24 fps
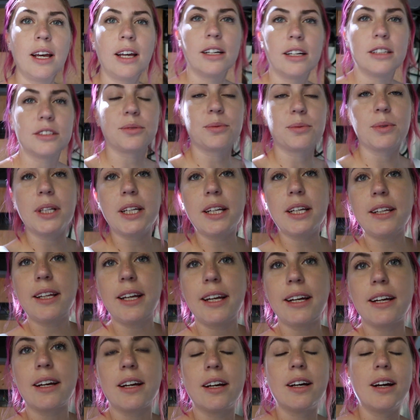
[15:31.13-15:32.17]
It's really
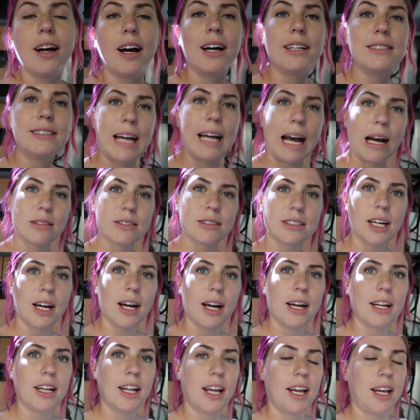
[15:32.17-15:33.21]
like a
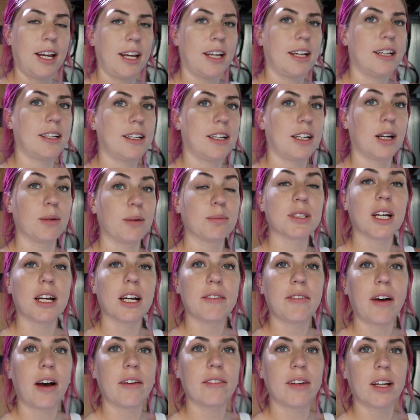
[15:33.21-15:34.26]
downside and an upside
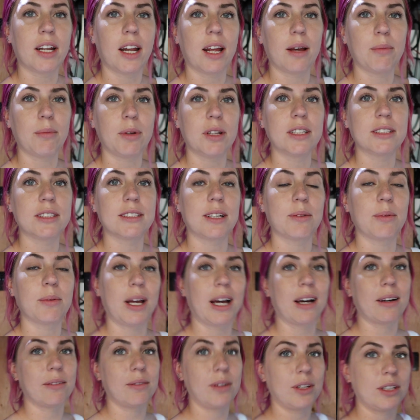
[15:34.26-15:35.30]
of having an ambulance that we
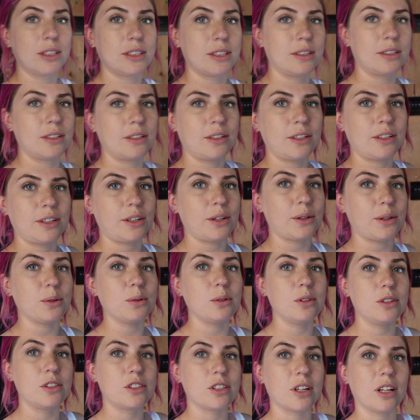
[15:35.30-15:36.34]
have this
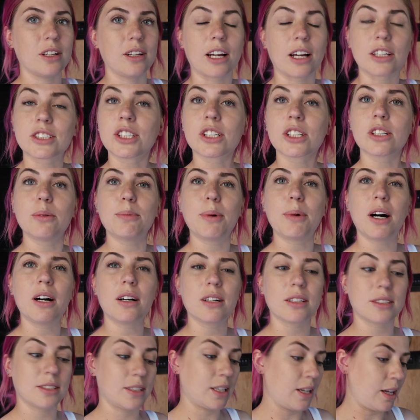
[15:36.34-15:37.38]
huge electrical
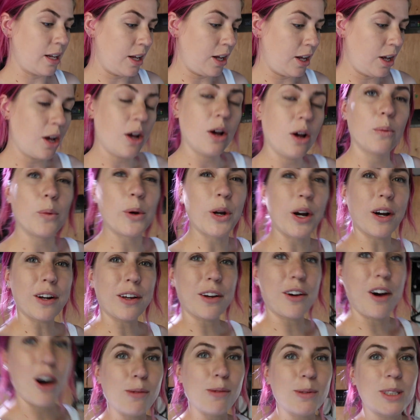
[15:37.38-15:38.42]
box. We got
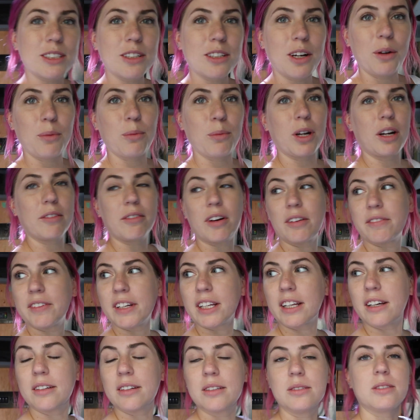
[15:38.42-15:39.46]
a comment on one of our
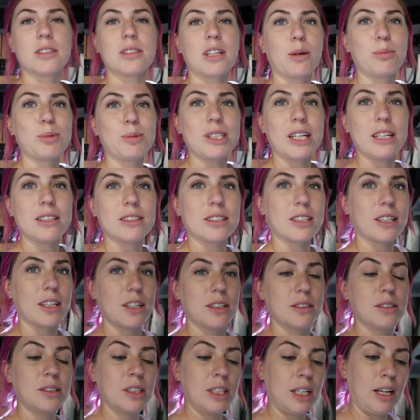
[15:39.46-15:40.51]
videos a couple days
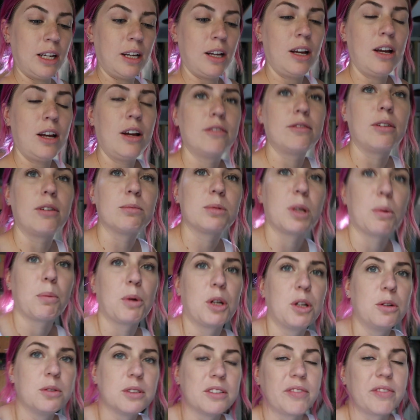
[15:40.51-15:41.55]
ago from
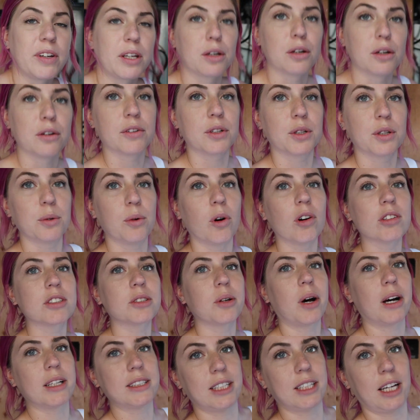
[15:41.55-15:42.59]
someone who's in Vancouver who
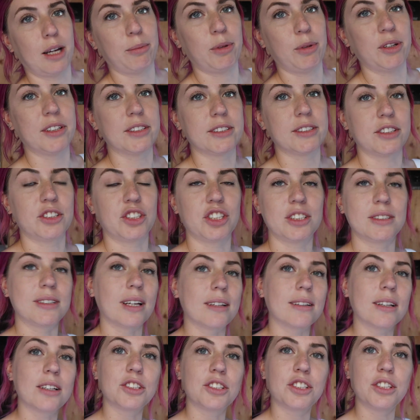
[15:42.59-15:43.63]
also has an ambulance, and she
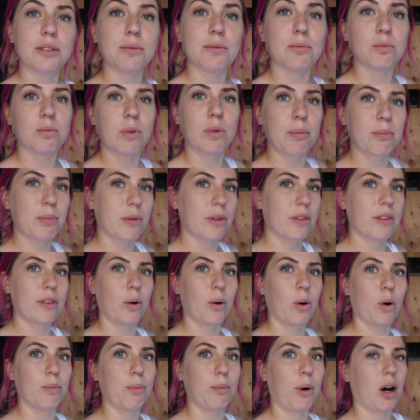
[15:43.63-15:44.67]
said that she ripped the
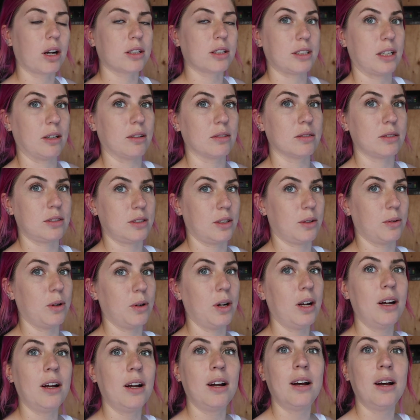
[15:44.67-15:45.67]
whole box out. So